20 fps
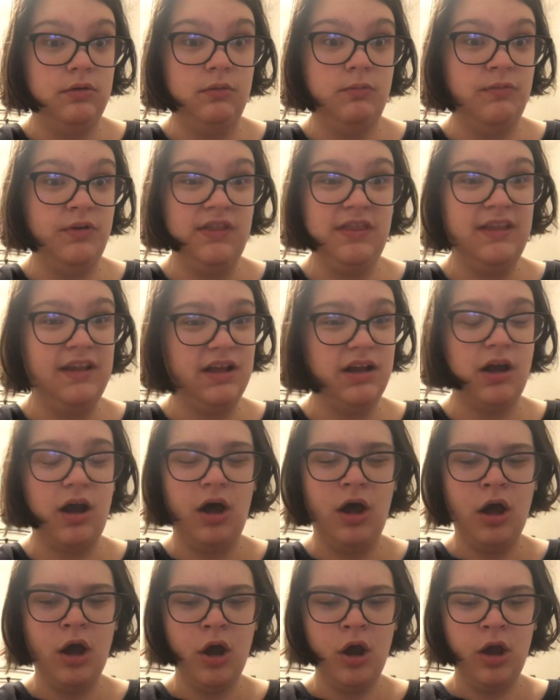But like.
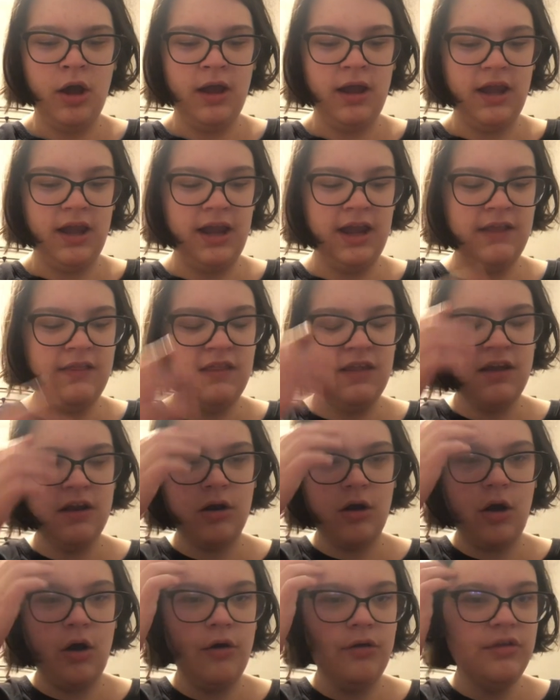And then
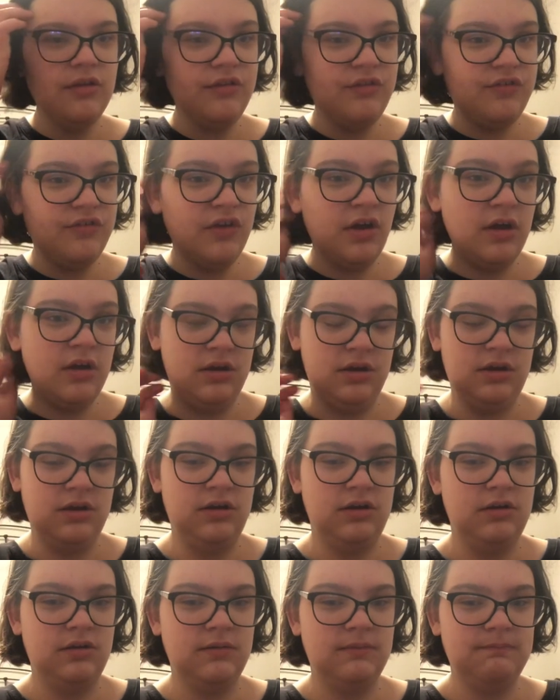all of a
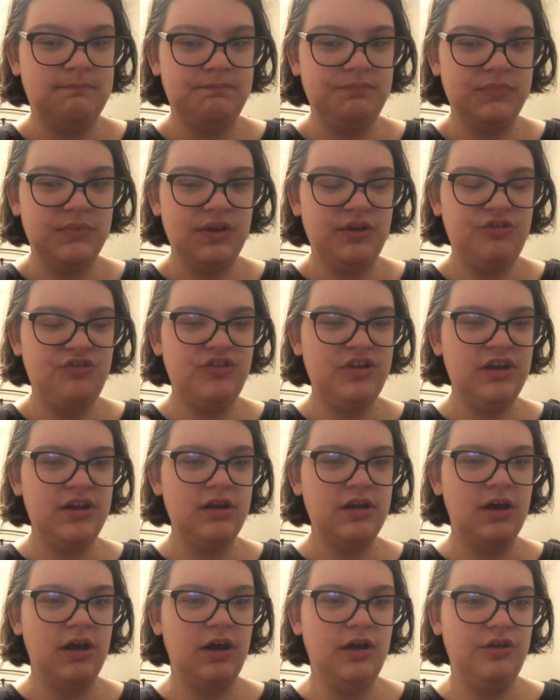sudden,
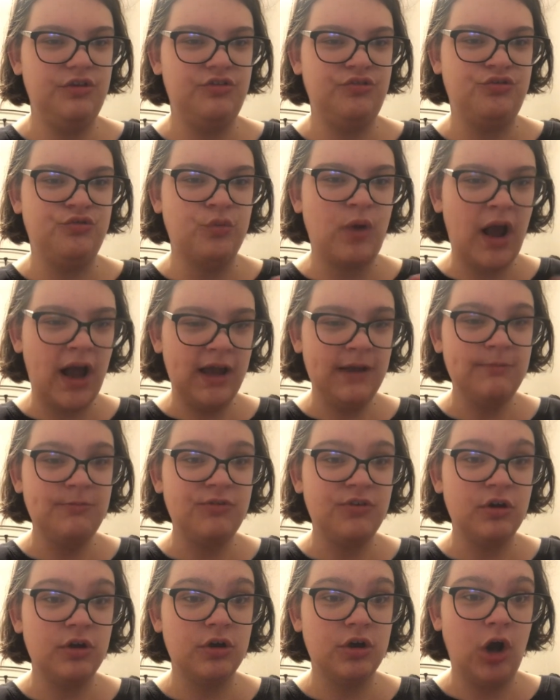she
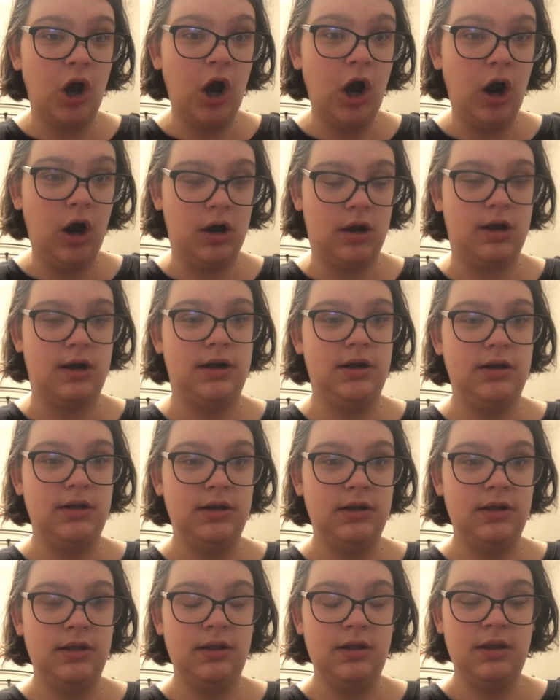drives her car
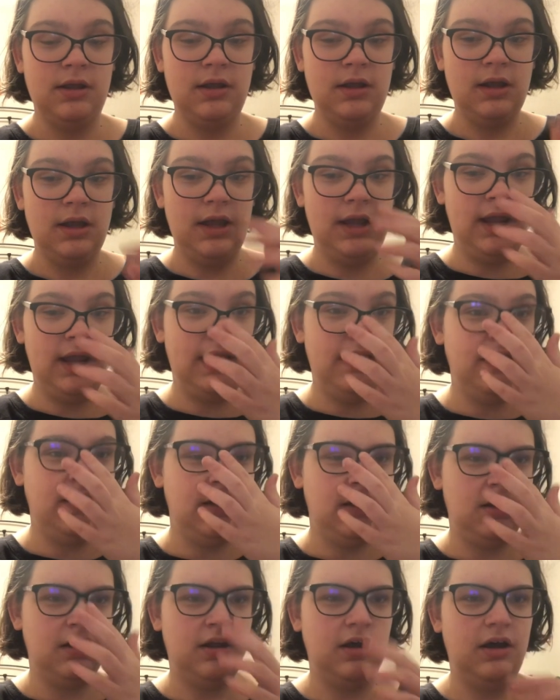and
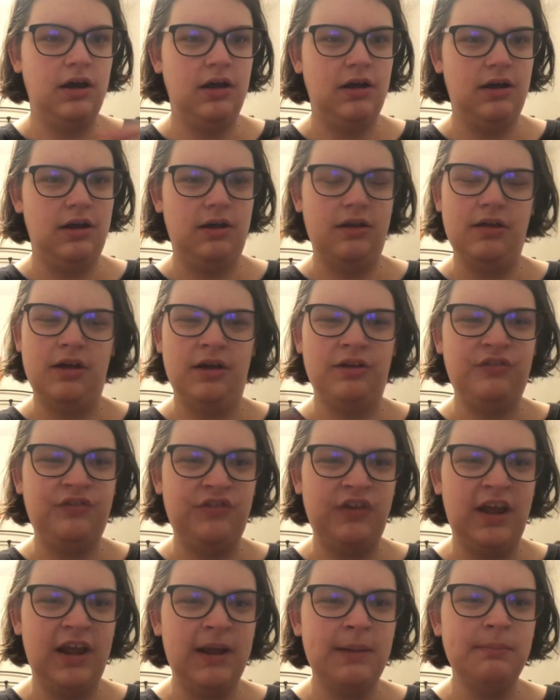then
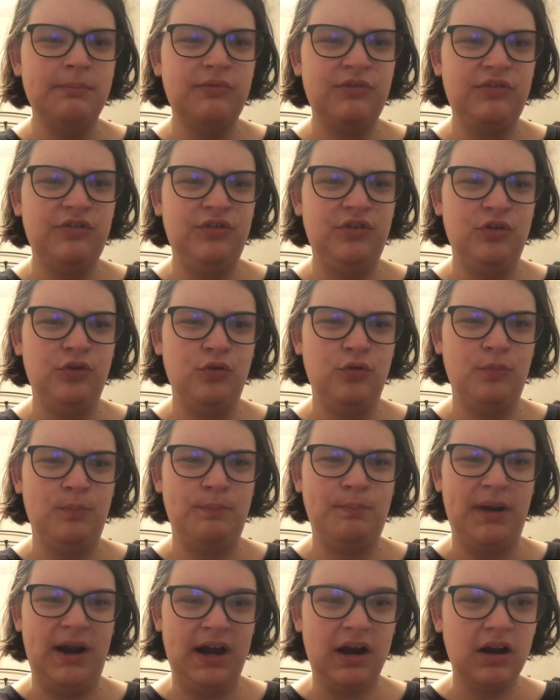attempts to
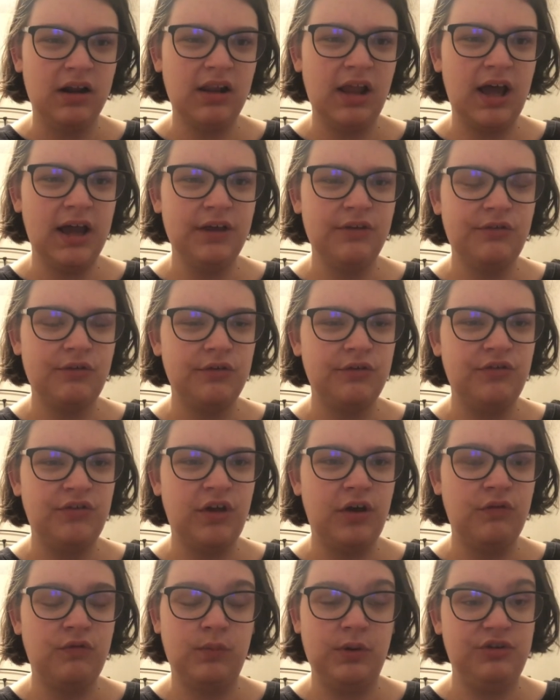paralyze
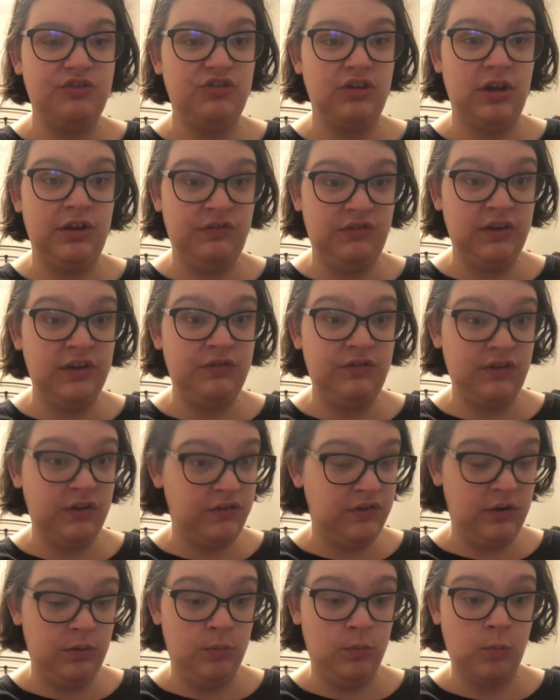herself, which it
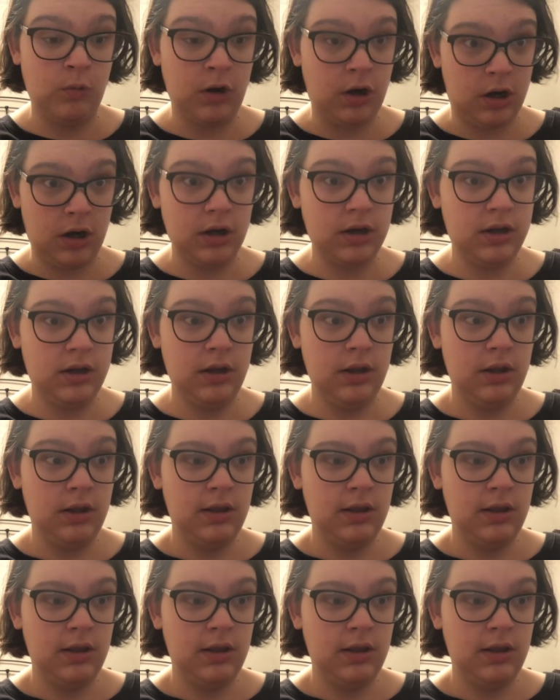didn't work.